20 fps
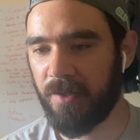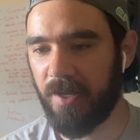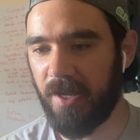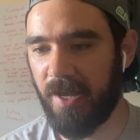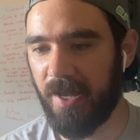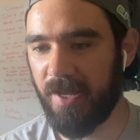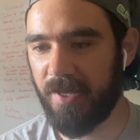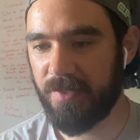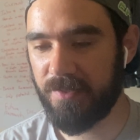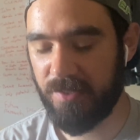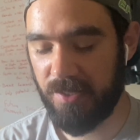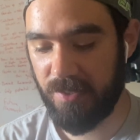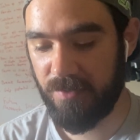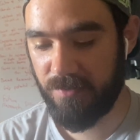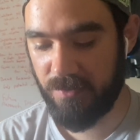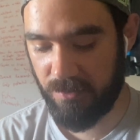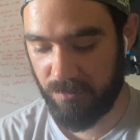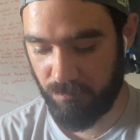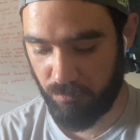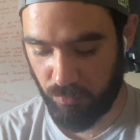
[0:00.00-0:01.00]
And in
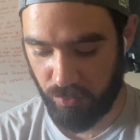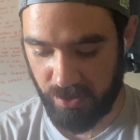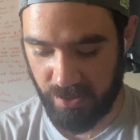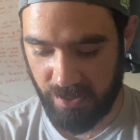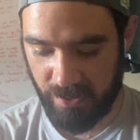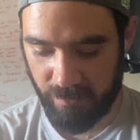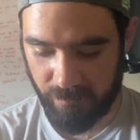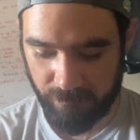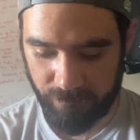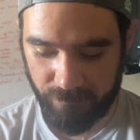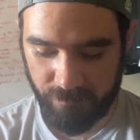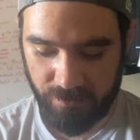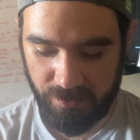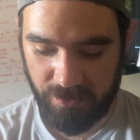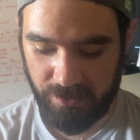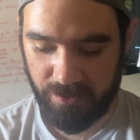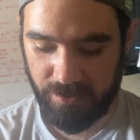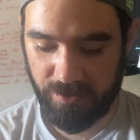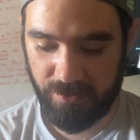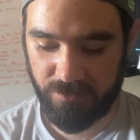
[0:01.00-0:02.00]
them we have
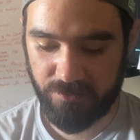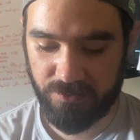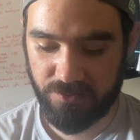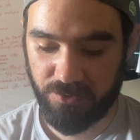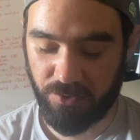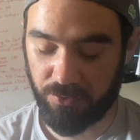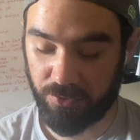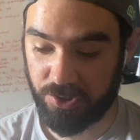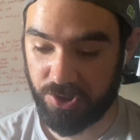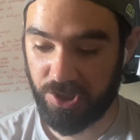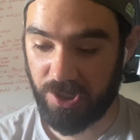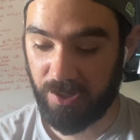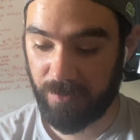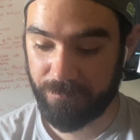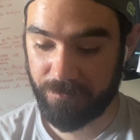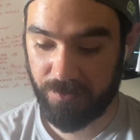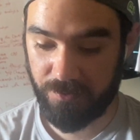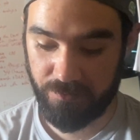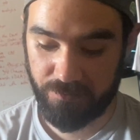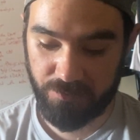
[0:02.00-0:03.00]
the stock
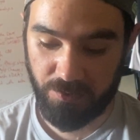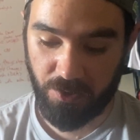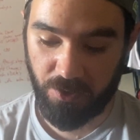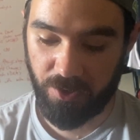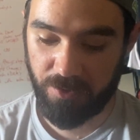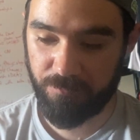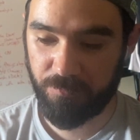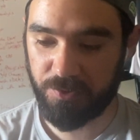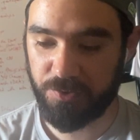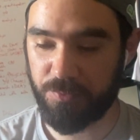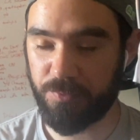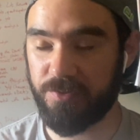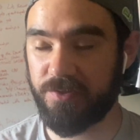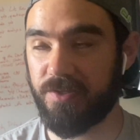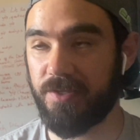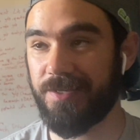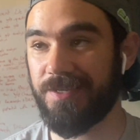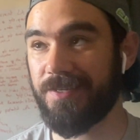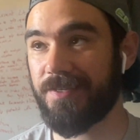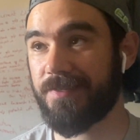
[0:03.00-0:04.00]
shaft at the time, which was
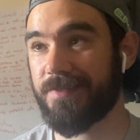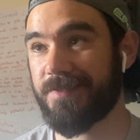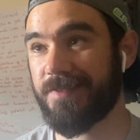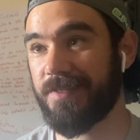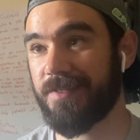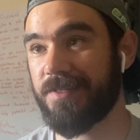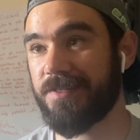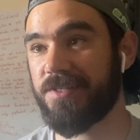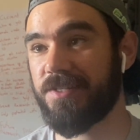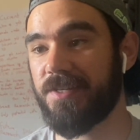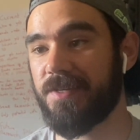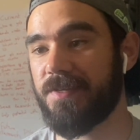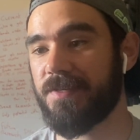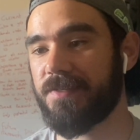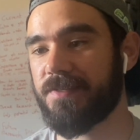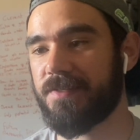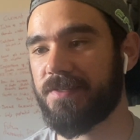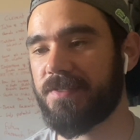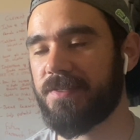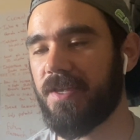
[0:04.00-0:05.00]
the Synergy
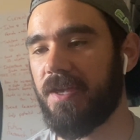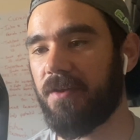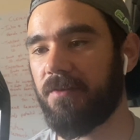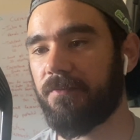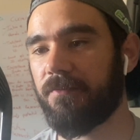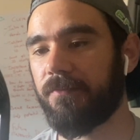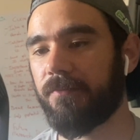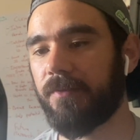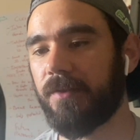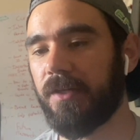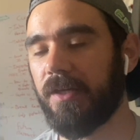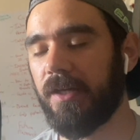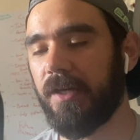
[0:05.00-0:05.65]
Stiff.